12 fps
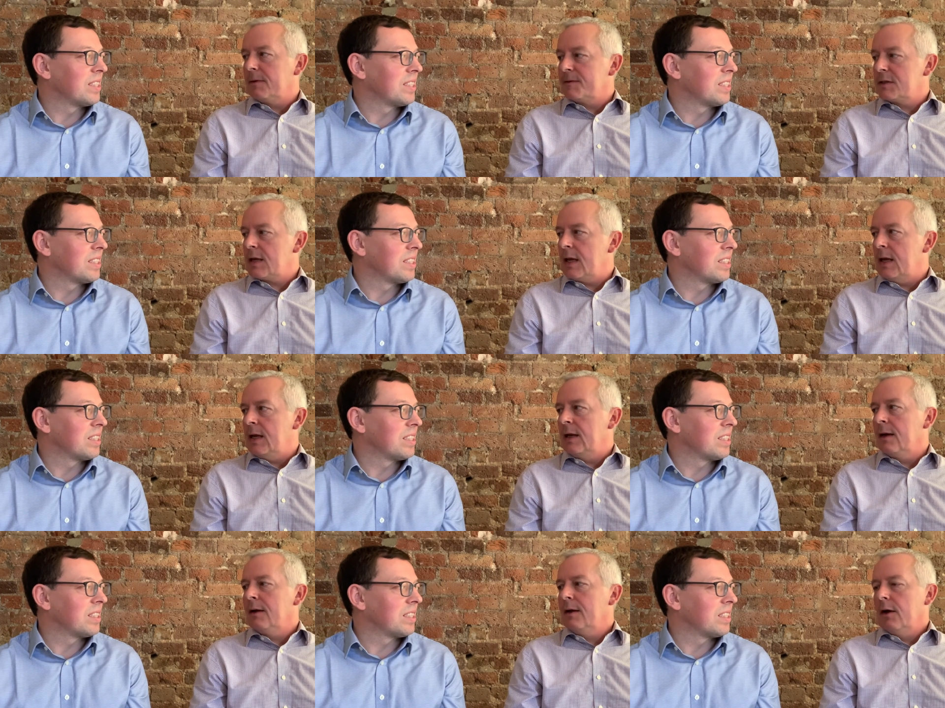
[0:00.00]
Speaker 1: have
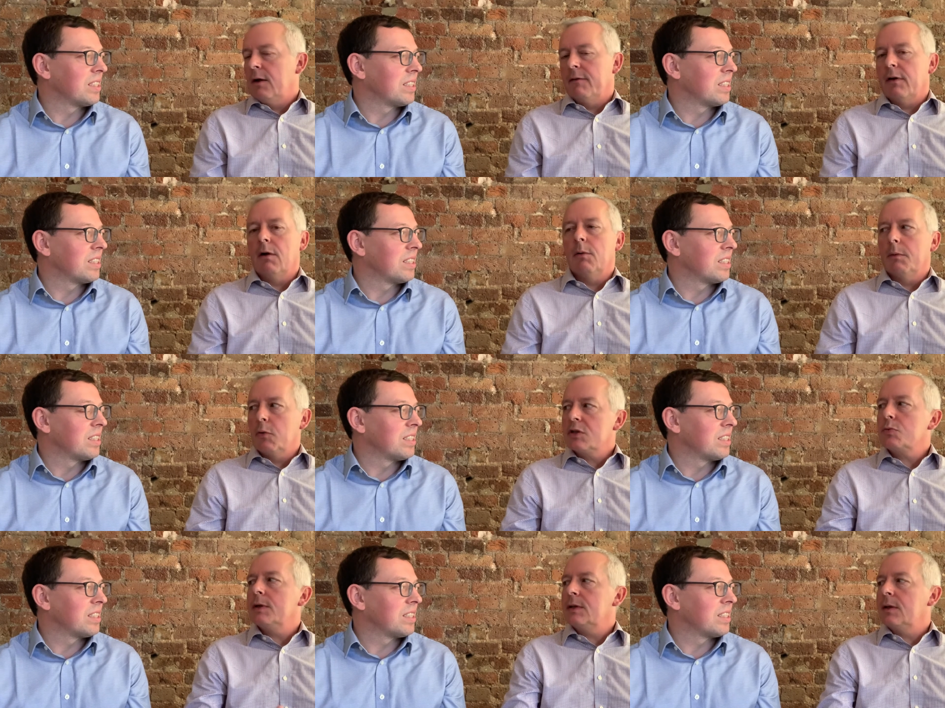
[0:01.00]
seen of oh I
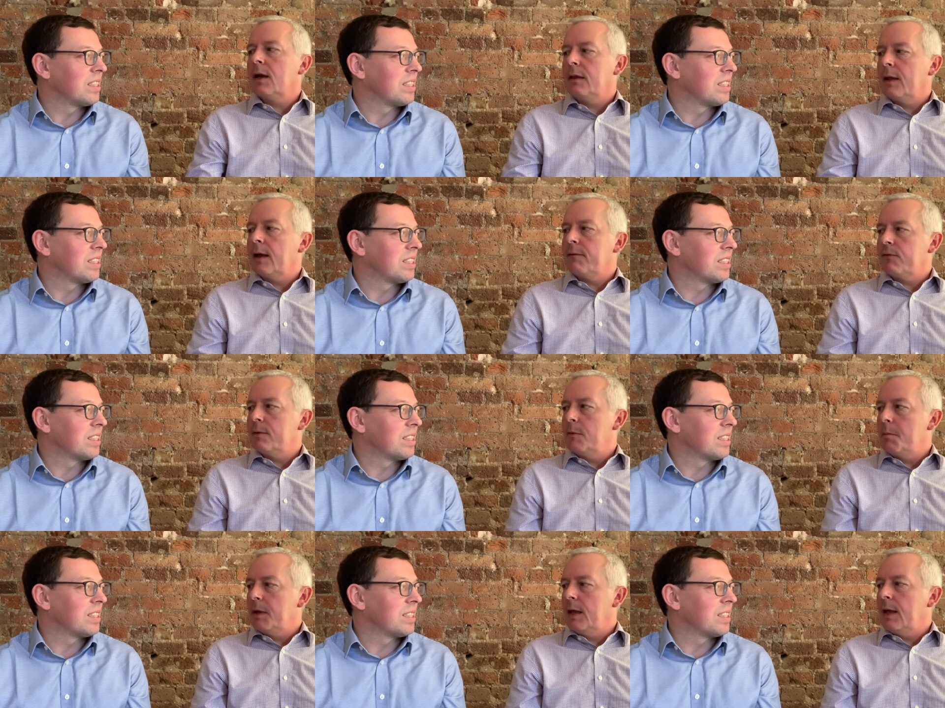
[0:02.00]
wish we'd done that from
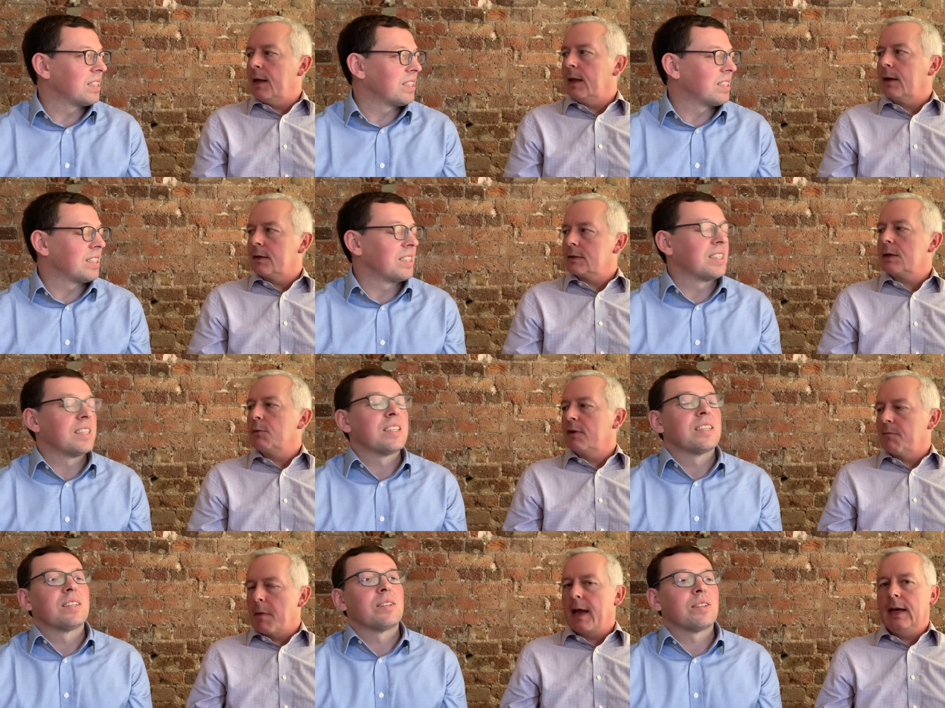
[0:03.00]
the beginning because it would
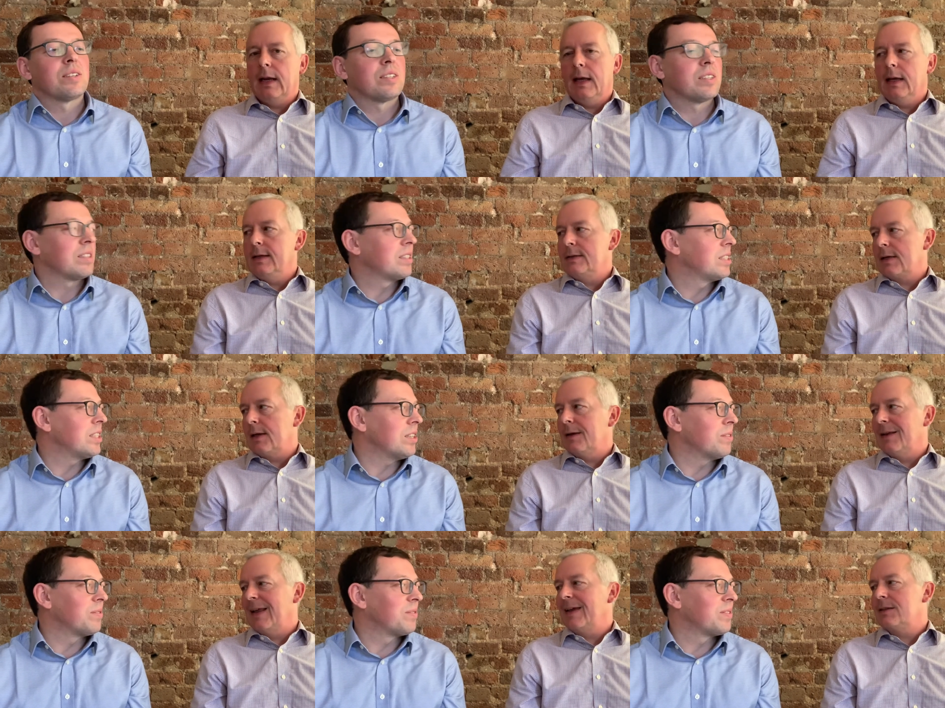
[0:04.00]
have made it easier
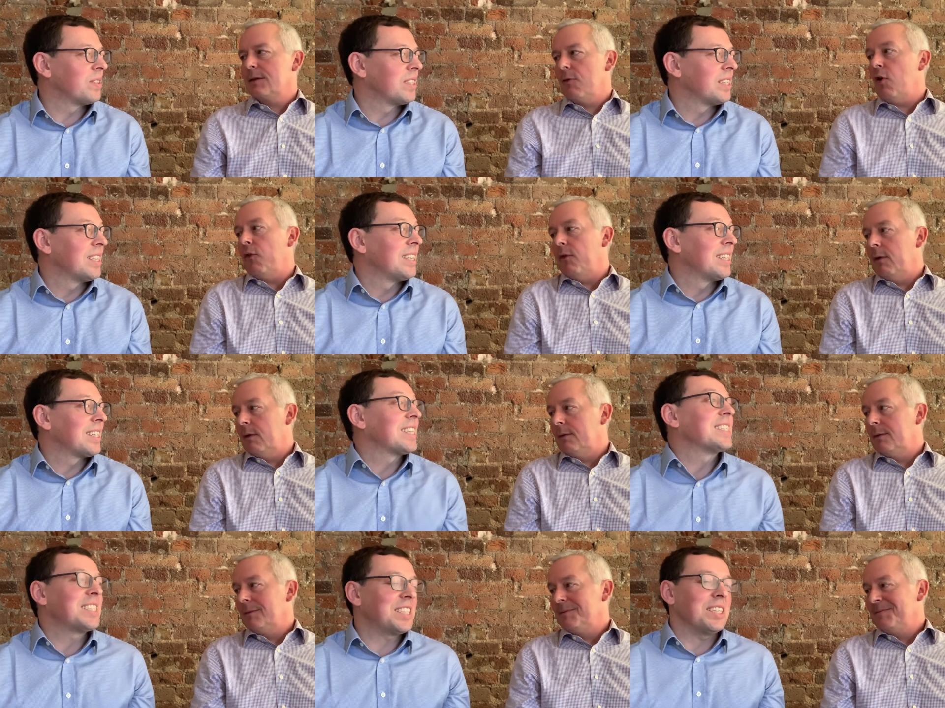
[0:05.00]
yeah. later on
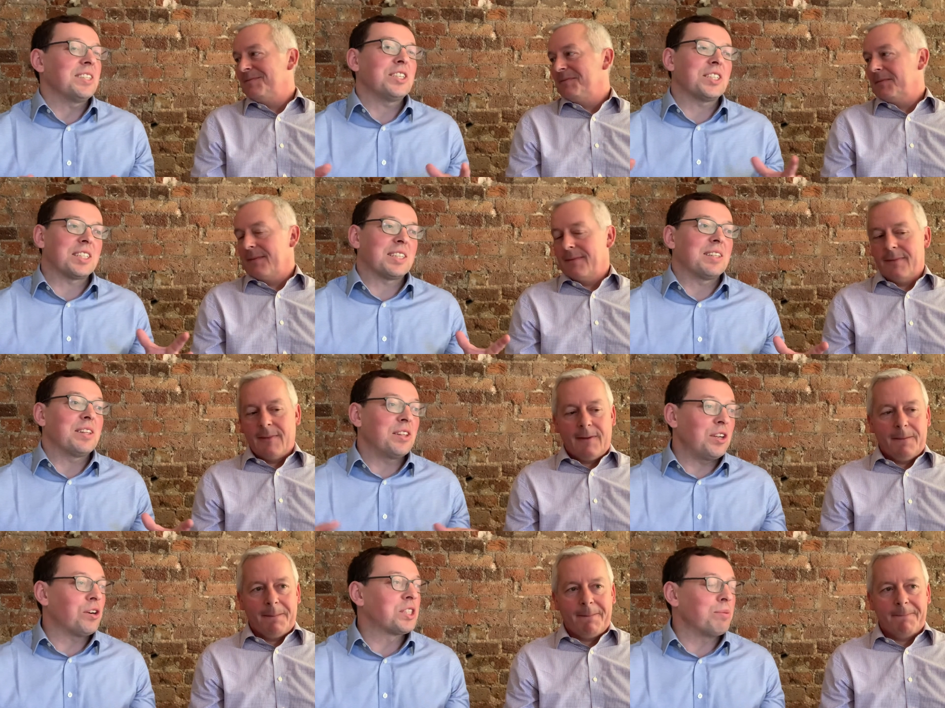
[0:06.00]
because
Speaker 2: it's uh, just
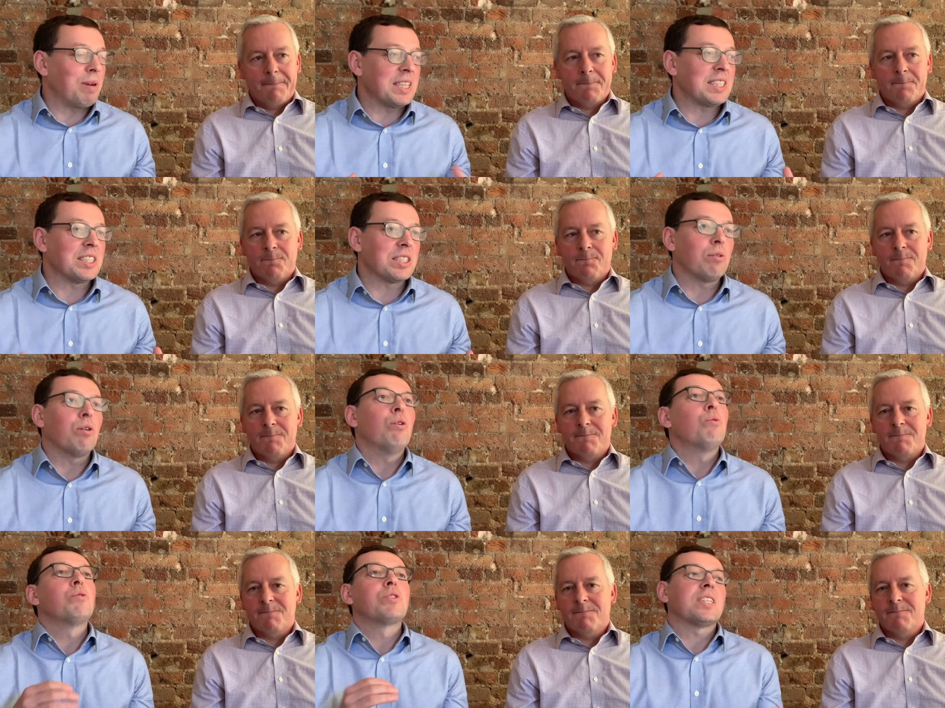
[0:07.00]
the automatic so
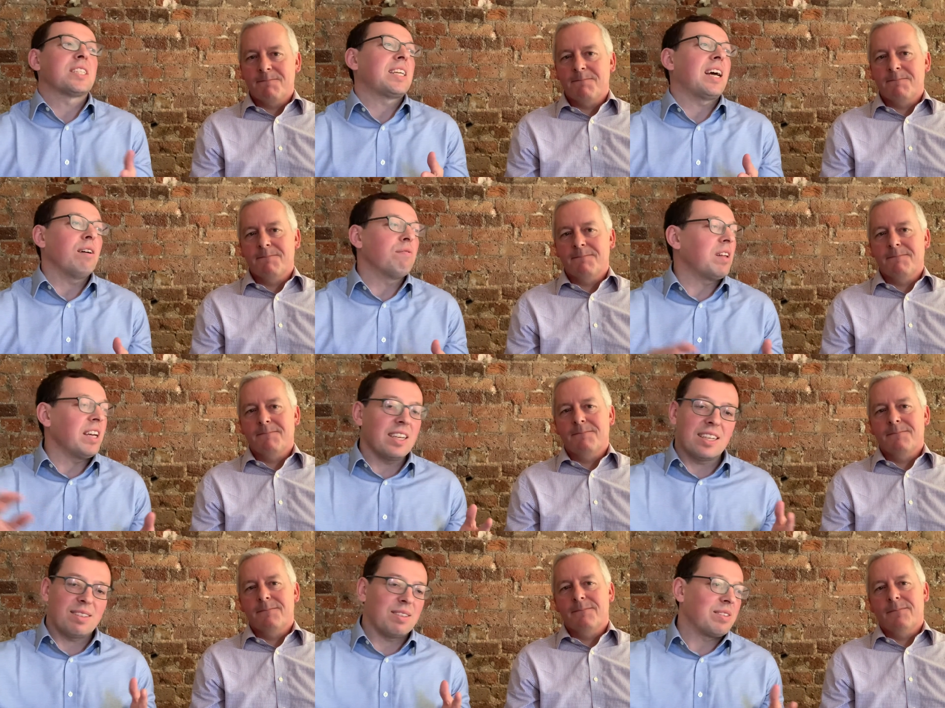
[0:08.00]
oh we'll just have
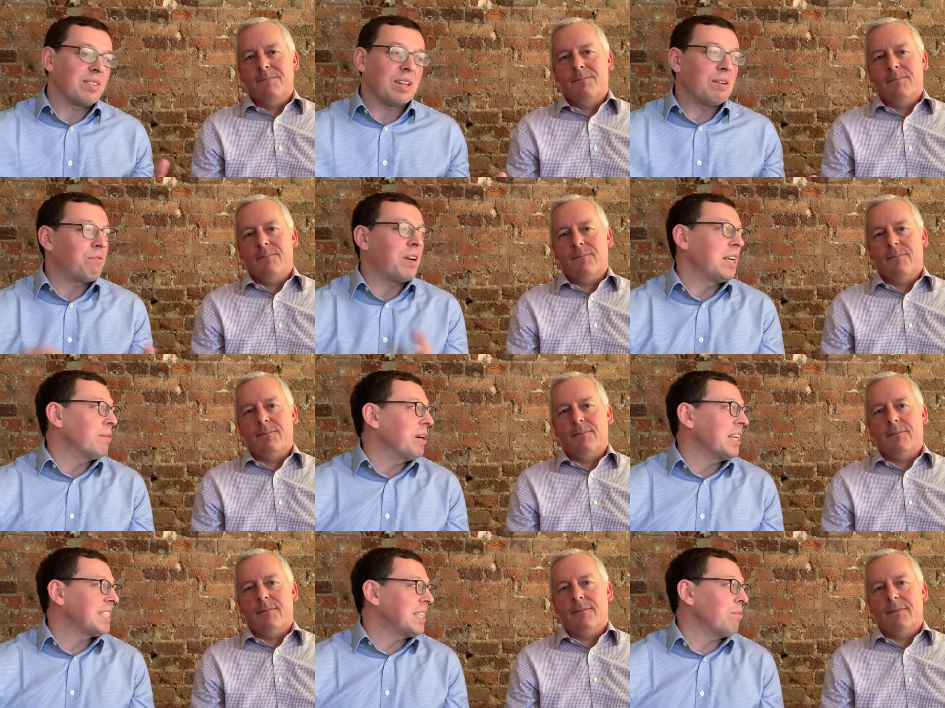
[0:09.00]
like a friend of
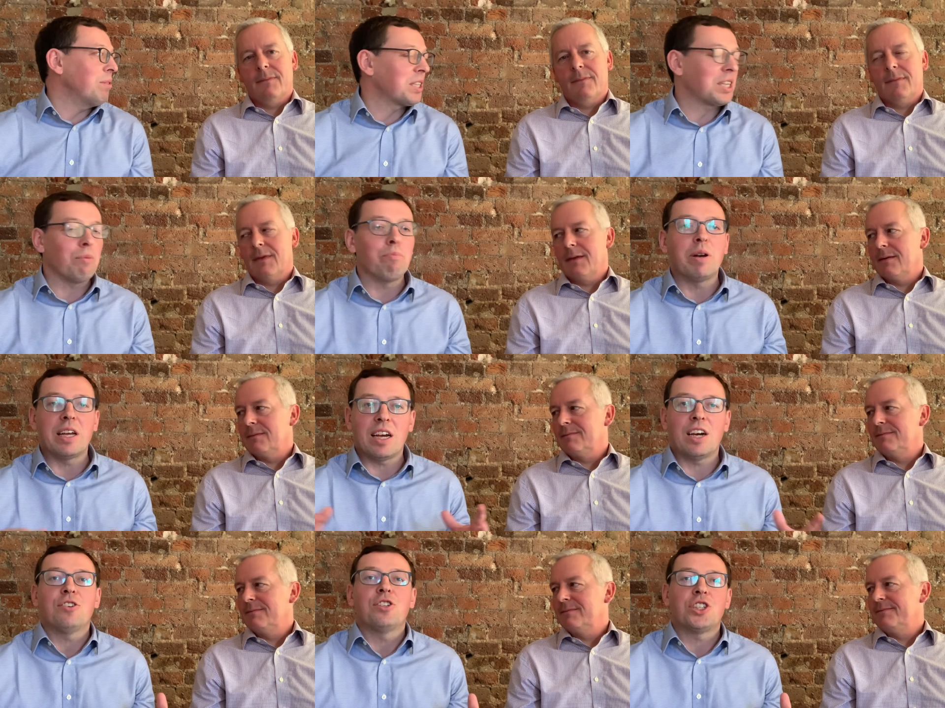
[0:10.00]
mine set up their company
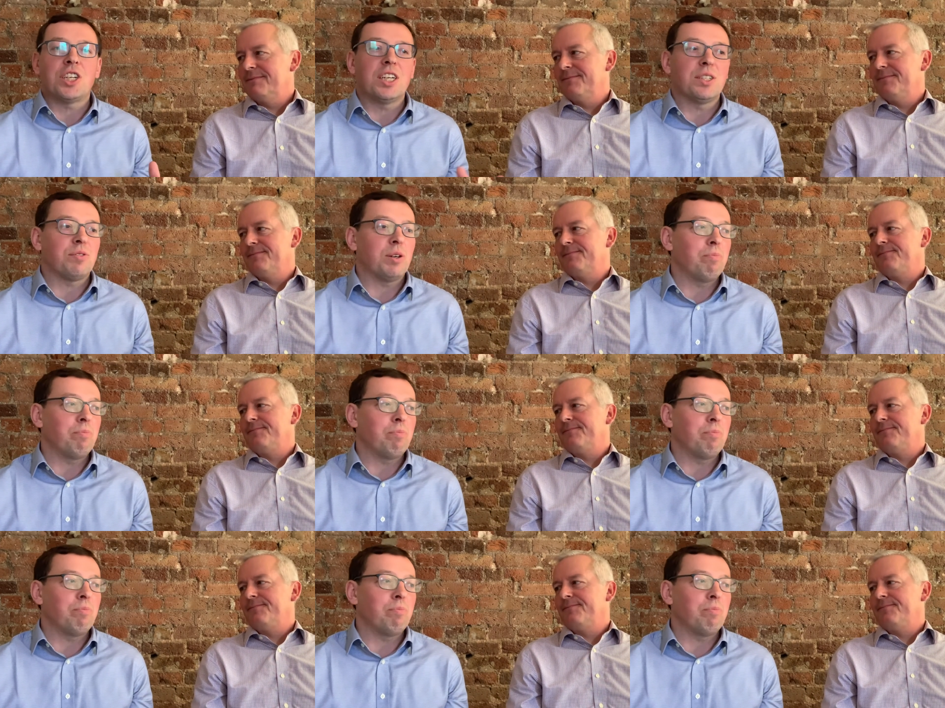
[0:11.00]
100 shares for a